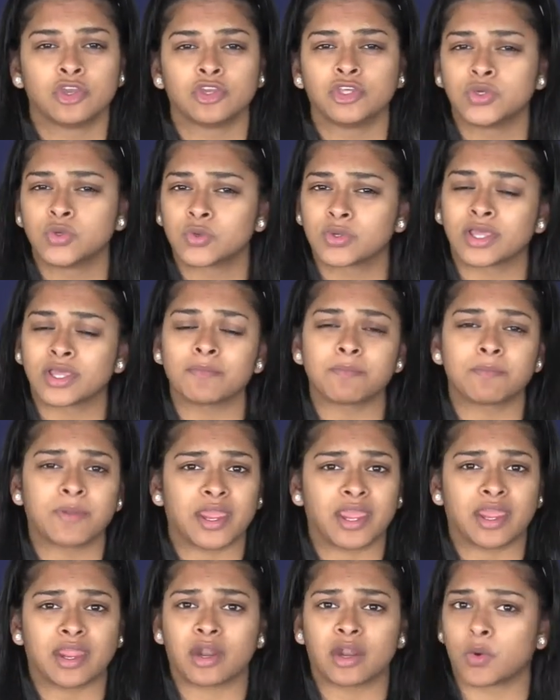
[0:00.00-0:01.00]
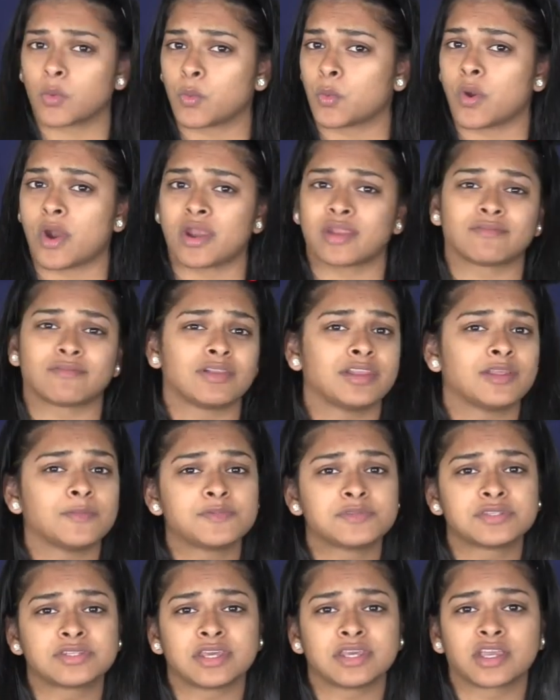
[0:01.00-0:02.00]
You can pair whatever
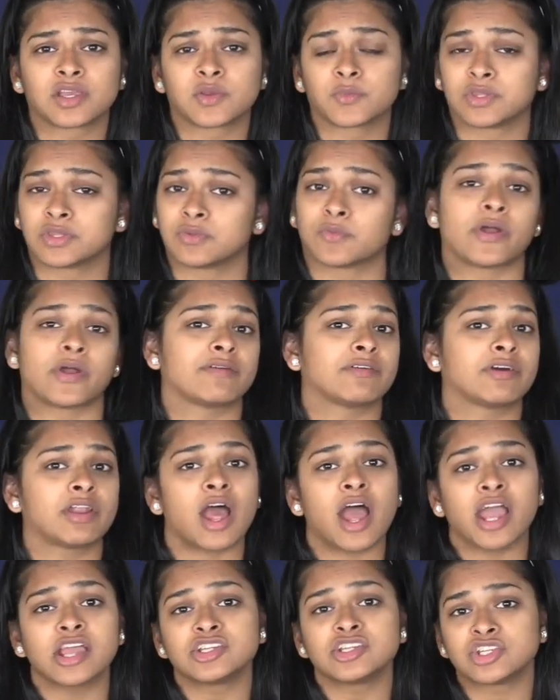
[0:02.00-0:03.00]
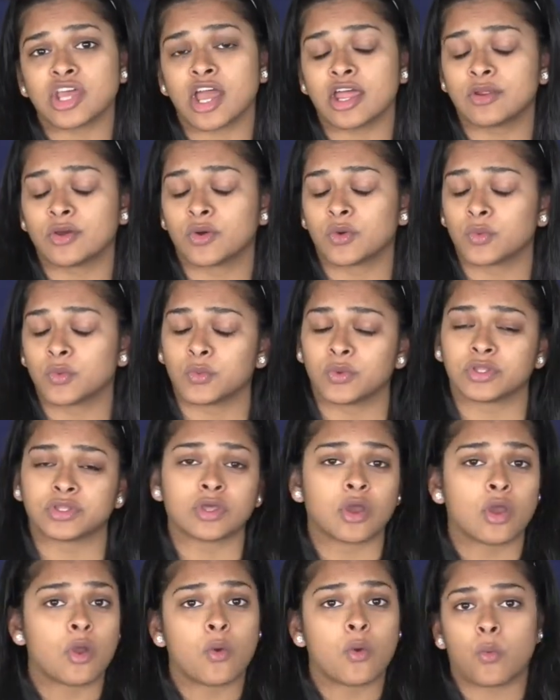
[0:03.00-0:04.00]
lipstick with whatever eyeshadow with
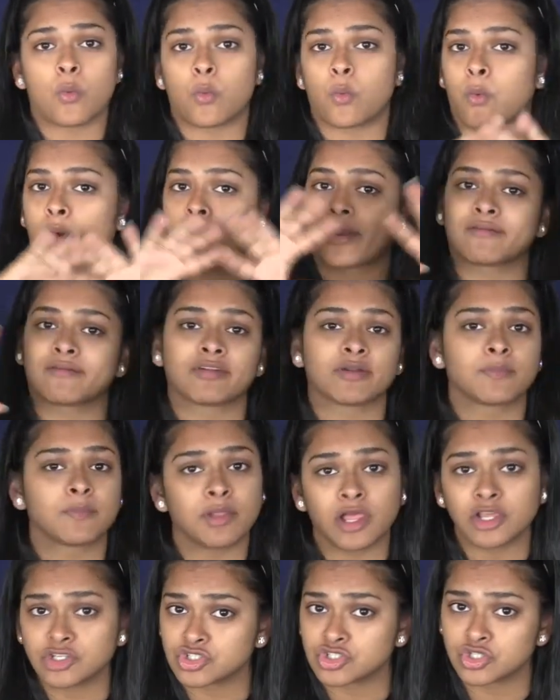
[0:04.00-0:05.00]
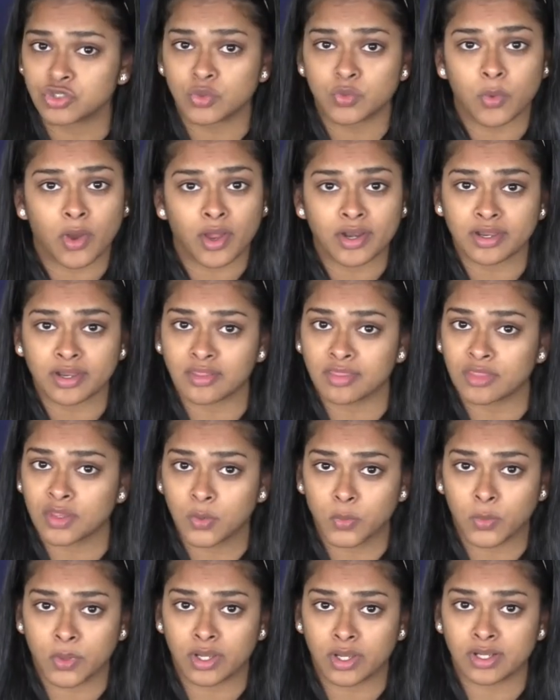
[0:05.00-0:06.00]
whatever blush you want in the
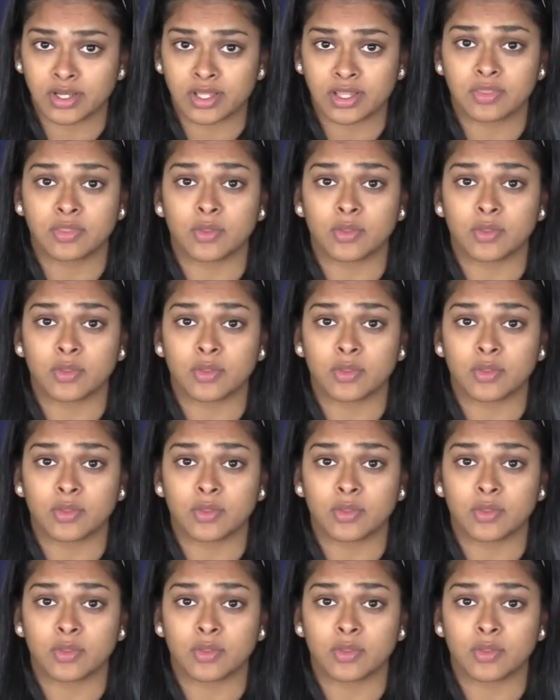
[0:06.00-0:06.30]
world.